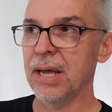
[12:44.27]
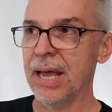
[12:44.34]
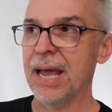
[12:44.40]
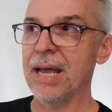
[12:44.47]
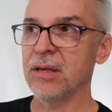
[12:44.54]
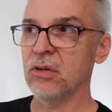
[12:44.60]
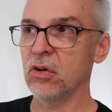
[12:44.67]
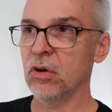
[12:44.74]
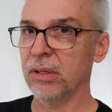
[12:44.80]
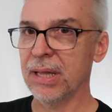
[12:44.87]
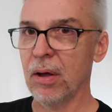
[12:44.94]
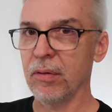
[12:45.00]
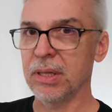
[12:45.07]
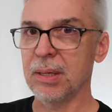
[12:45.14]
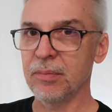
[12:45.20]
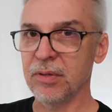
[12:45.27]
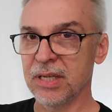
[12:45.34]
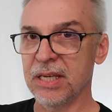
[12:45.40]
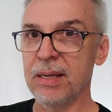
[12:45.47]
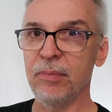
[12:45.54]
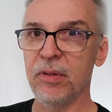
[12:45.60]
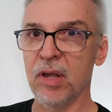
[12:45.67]
And you're allowing them to
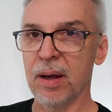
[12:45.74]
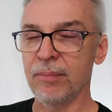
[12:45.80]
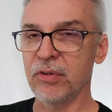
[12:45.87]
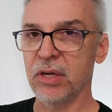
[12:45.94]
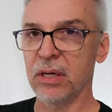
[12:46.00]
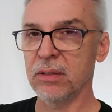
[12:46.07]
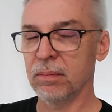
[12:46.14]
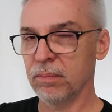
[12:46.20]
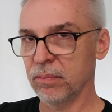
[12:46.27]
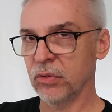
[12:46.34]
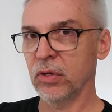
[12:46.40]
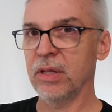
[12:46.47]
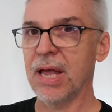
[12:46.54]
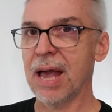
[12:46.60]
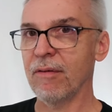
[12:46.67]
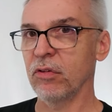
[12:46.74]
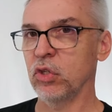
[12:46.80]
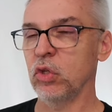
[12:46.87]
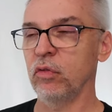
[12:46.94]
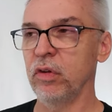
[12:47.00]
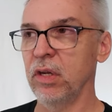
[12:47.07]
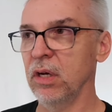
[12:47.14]
keep the object so they have a
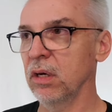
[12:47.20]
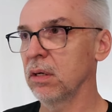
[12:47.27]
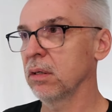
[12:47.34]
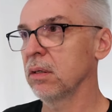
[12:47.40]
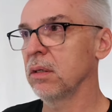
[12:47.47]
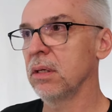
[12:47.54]
souvenir.